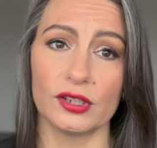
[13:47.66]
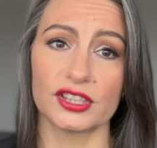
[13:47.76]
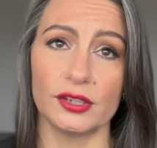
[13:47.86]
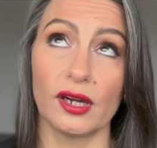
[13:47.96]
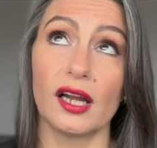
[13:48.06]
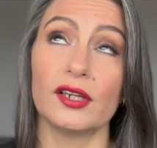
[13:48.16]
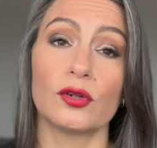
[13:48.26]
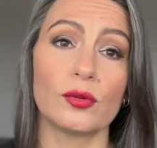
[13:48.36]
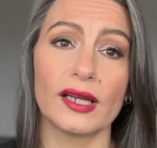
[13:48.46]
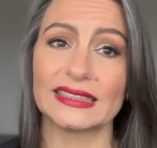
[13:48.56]
do. I
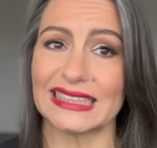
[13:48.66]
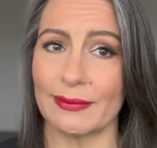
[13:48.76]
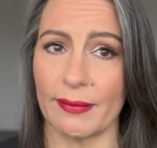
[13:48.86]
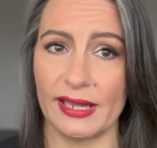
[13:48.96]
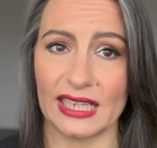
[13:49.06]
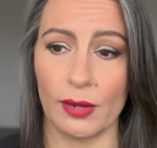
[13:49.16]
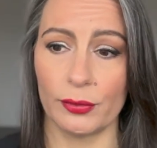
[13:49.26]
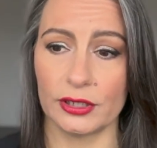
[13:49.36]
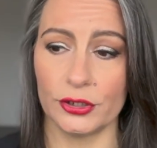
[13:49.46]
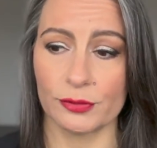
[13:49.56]
always set my makeup
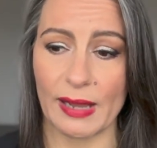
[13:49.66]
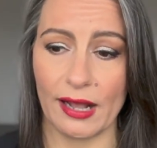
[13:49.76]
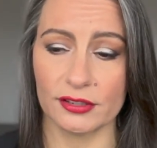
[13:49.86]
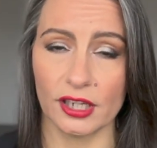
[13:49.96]
with loose powder.